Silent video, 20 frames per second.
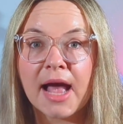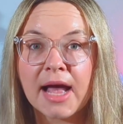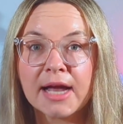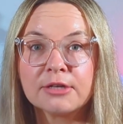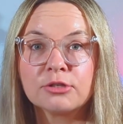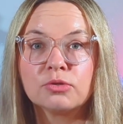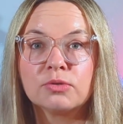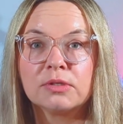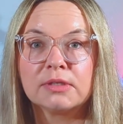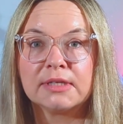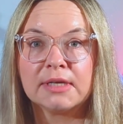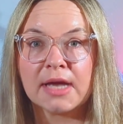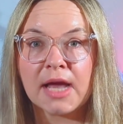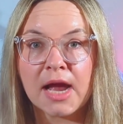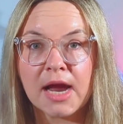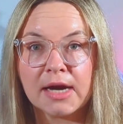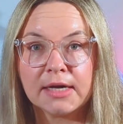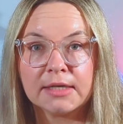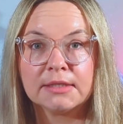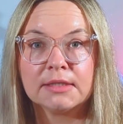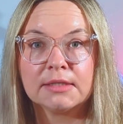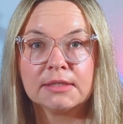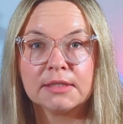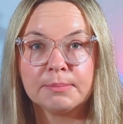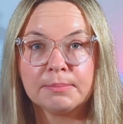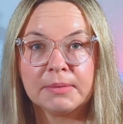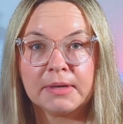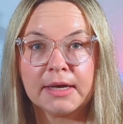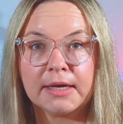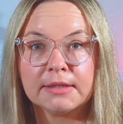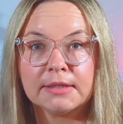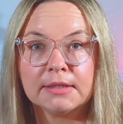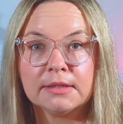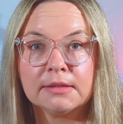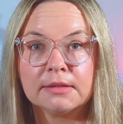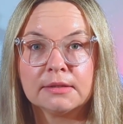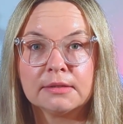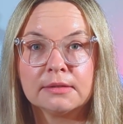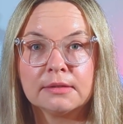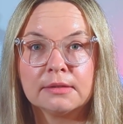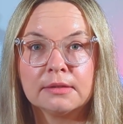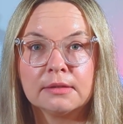actually hurting the planet?